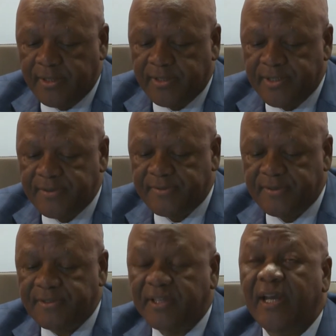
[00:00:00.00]
This
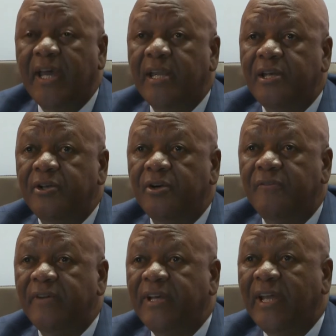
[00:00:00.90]
is an end
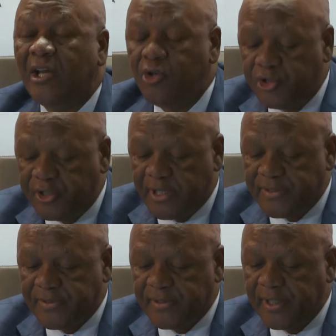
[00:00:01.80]
of an
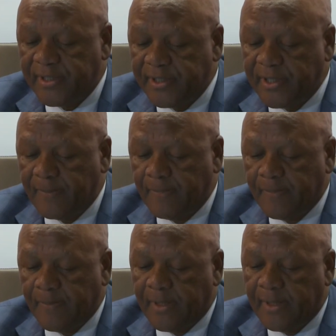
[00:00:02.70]
illustrious career,
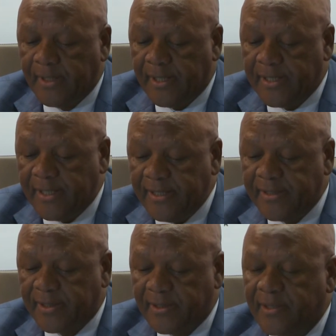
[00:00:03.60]
an
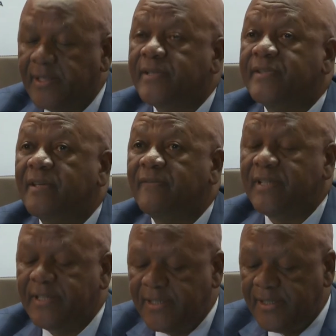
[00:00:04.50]
era,
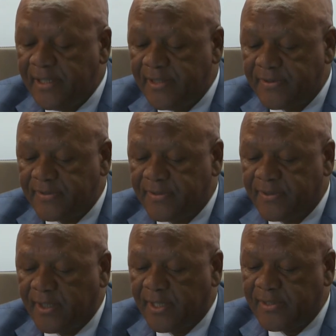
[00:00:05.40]
17
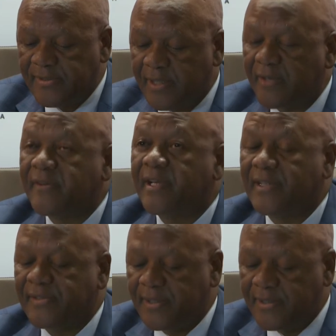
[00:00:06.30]
years as South
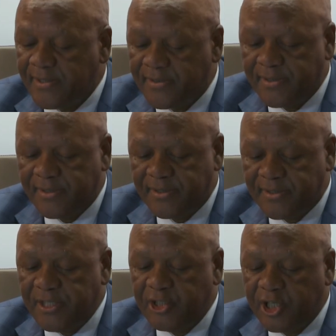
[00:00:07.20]
Africa's
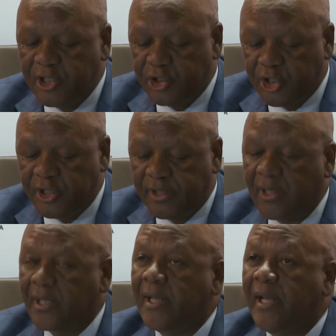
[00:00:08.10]

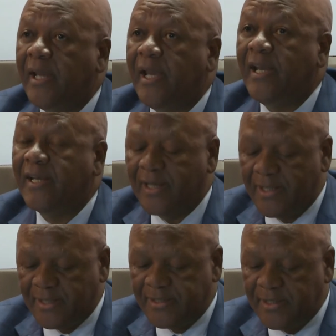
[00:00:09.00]
Statistician-General, and
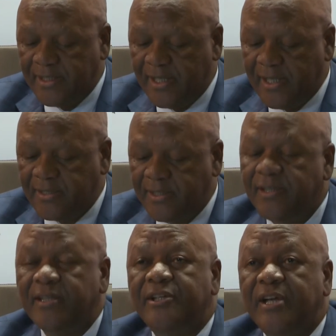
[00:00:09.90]
another decade
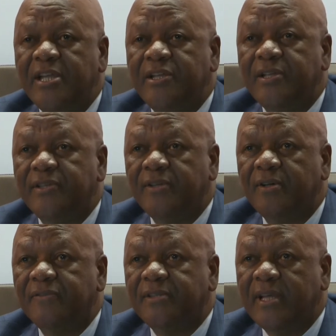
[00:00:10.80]
in the trenches
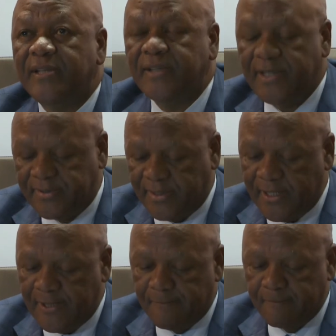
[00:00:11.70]
of States
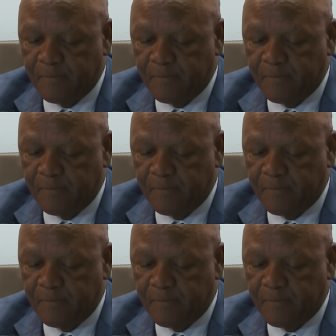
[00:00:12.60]
SA.